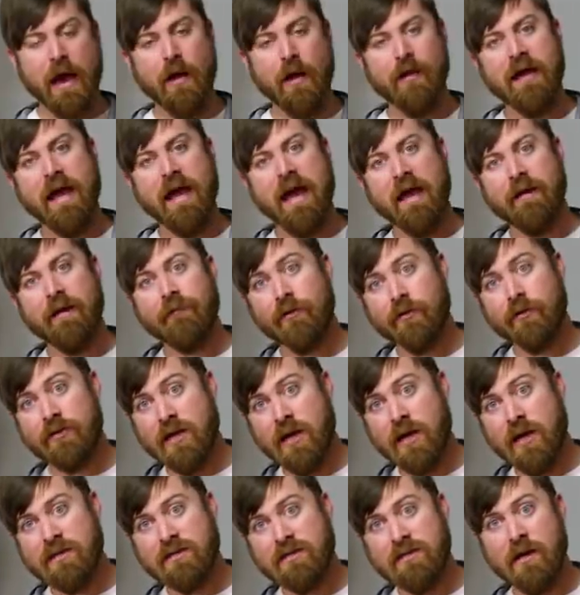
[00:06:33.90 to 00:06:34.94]
how to
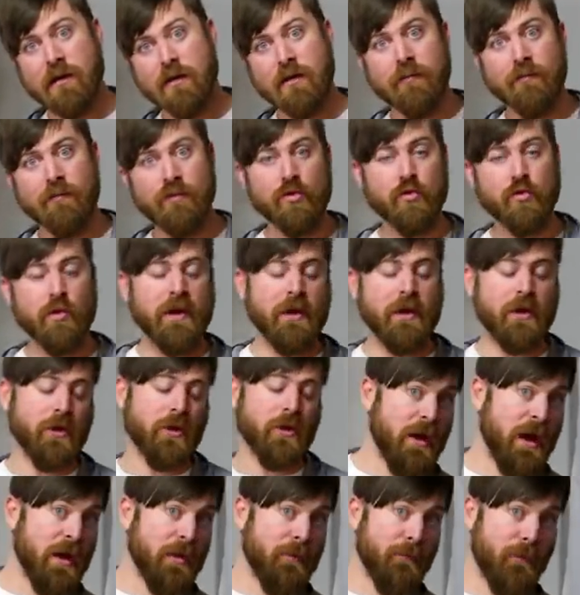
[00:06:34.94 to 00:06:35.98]
advertise on Twitter,
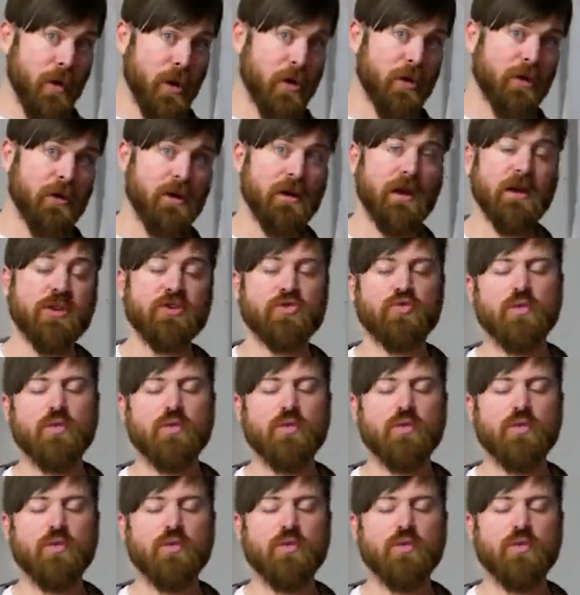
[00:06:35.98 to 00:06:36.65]
how to market on